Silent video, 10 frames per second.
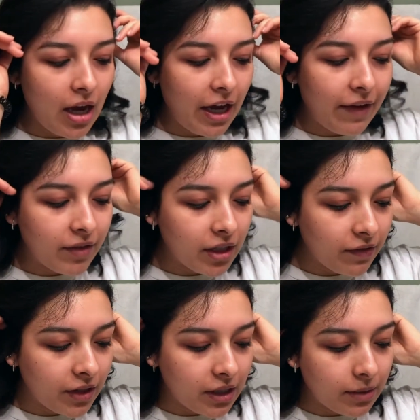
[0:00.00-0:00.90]
Haven't
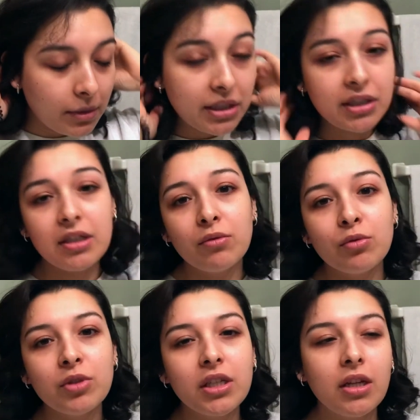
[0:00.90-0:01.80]
even done my skin
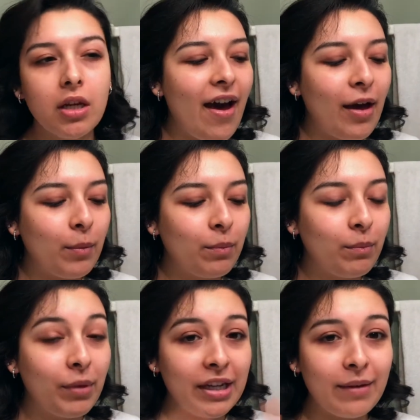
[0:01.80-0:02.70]
routine.
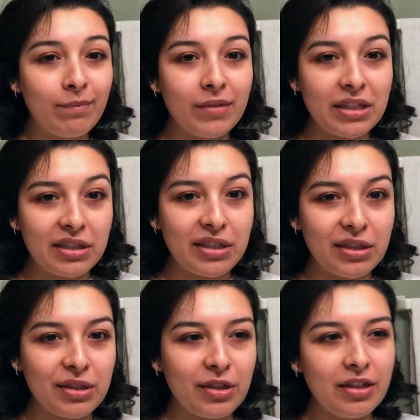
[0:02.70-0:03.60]
But yeah, let's get
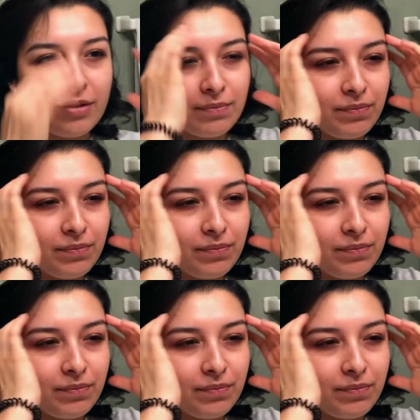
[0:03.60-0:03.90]
started.